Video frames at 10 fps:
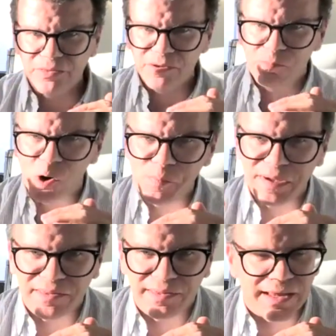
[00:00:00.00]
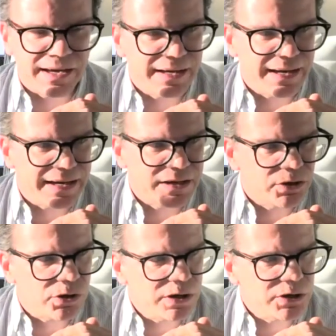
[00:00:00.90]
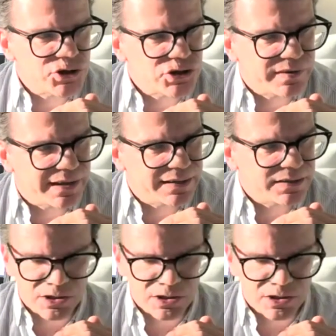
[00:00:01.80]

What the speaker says: moment they acknowledge that